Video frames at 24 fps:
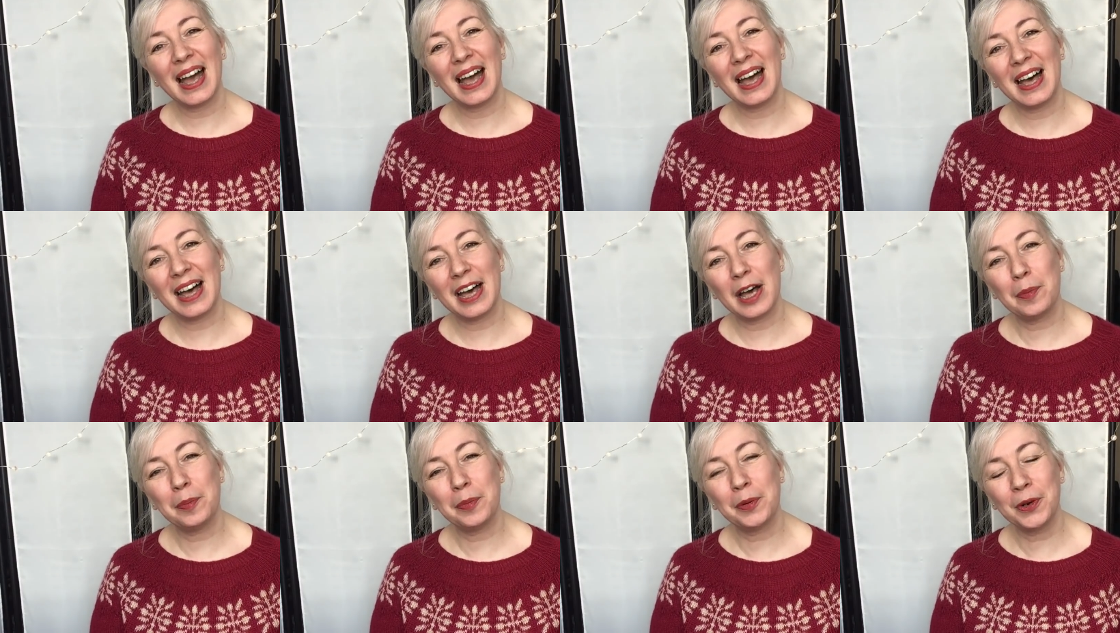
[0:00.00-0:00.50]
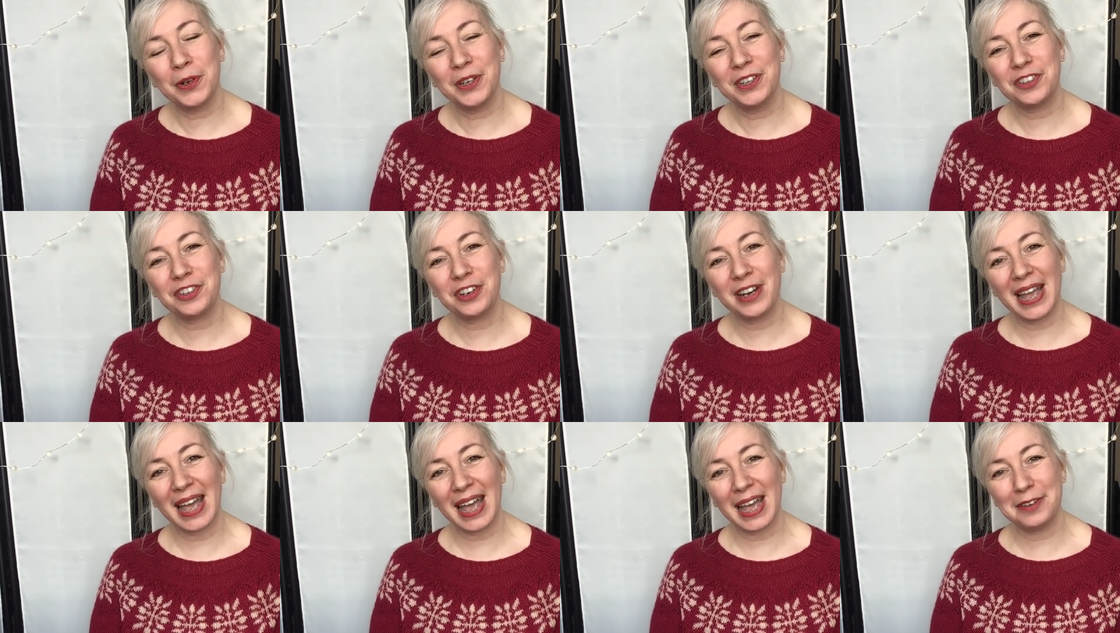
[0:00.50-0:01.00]
a
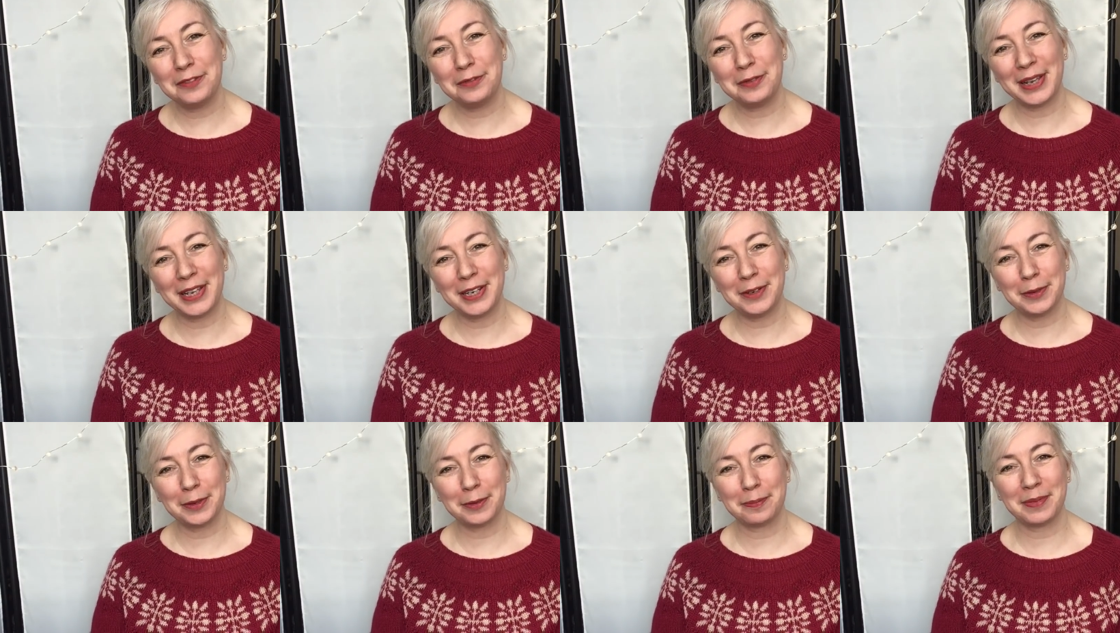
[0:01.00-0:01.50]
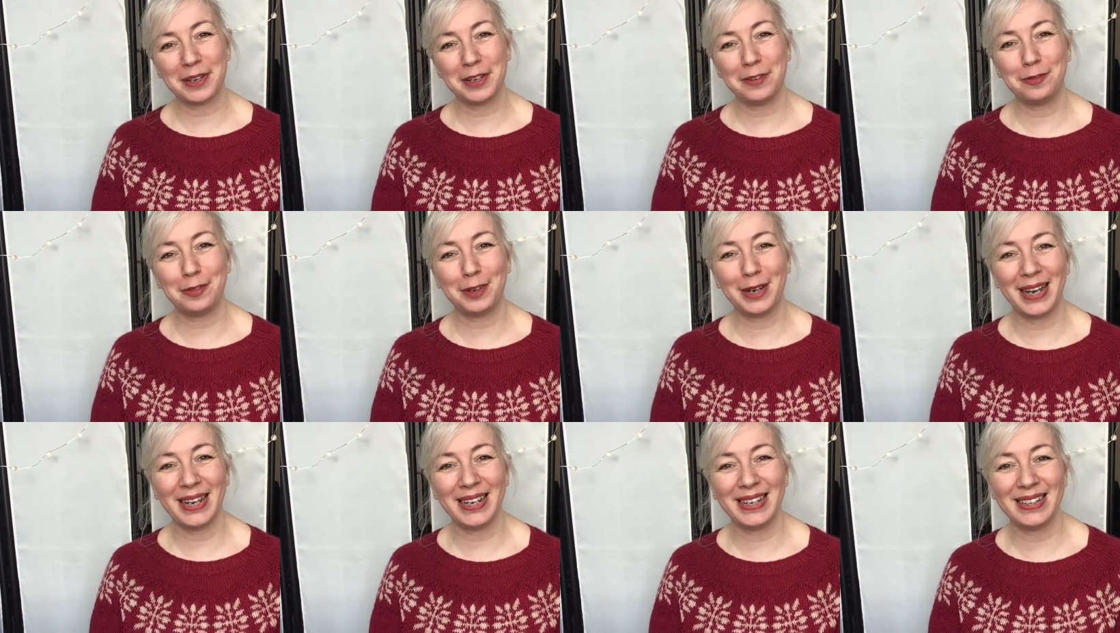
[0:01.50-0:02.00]
poetry advent with my
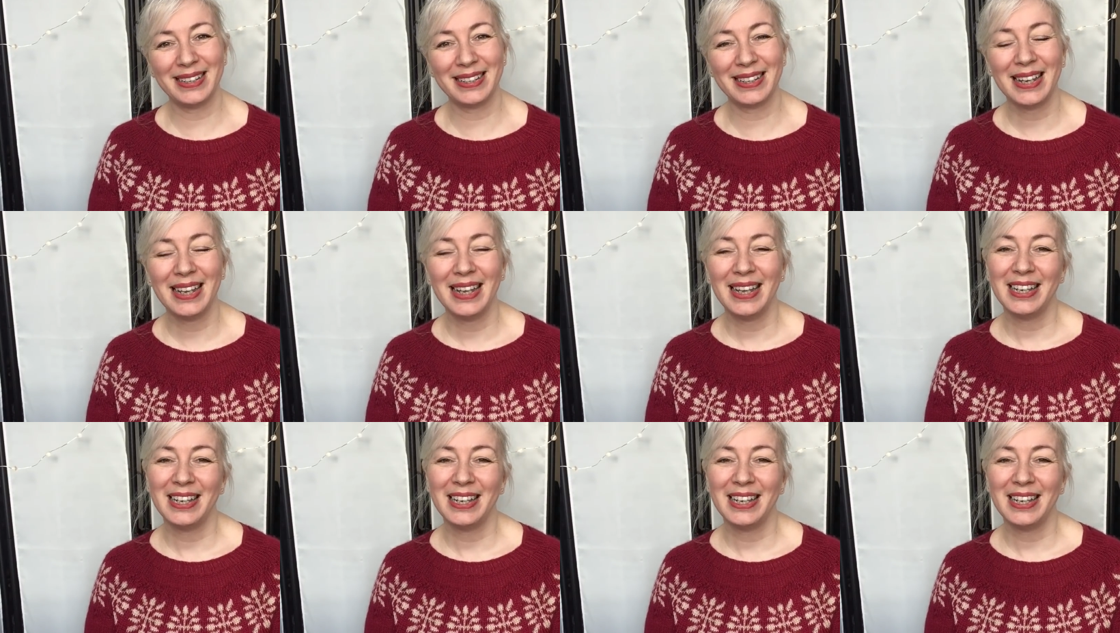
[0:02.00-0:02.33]
friend